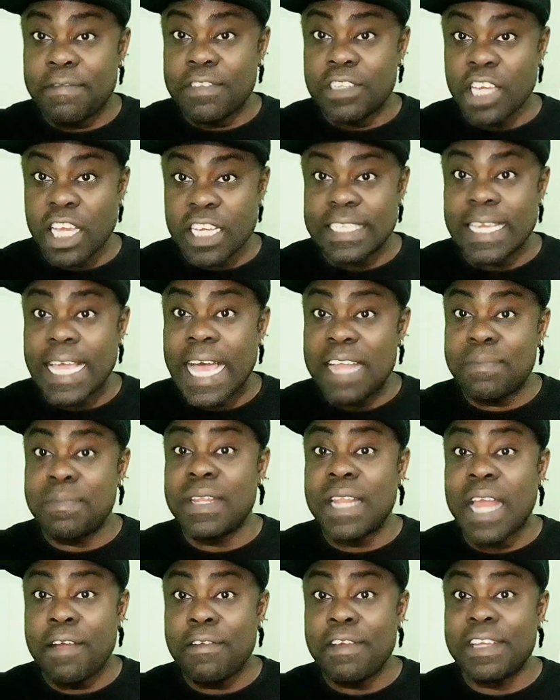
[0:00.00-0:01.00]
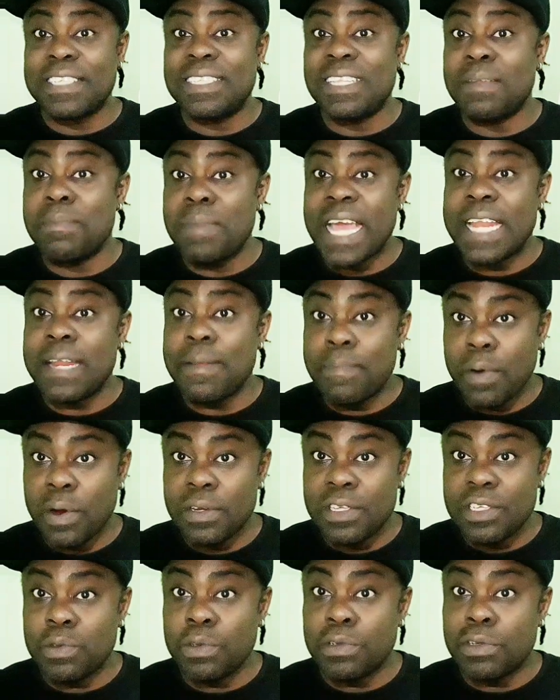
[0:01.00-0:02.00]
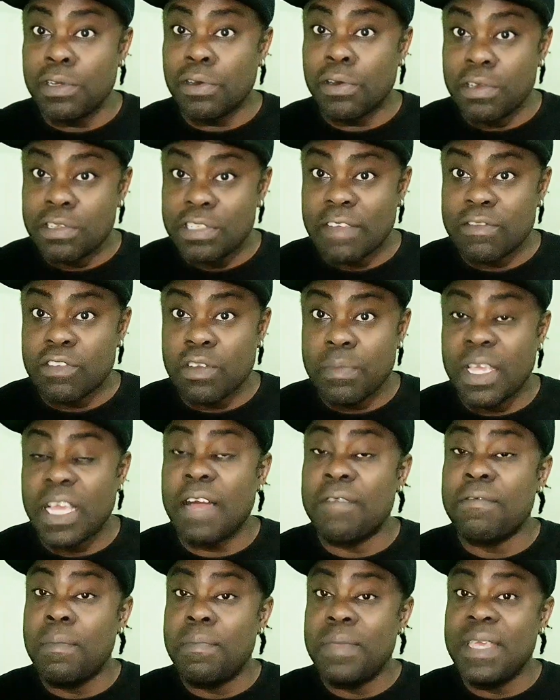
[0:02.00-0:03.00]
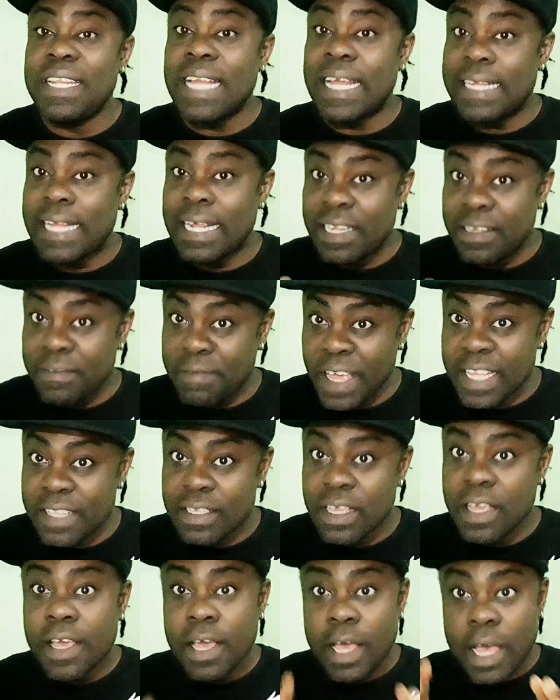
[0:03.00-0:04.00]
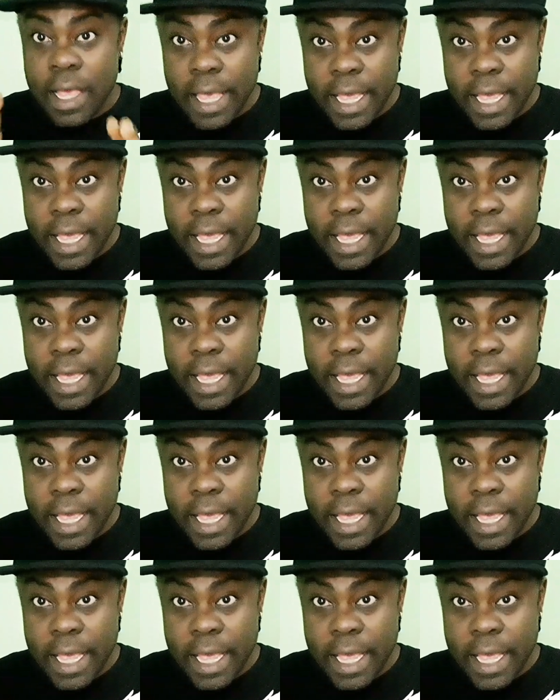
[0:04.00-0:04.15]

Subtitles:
if Jashii had been arrested by the police within the country of Jamaica for being at that event.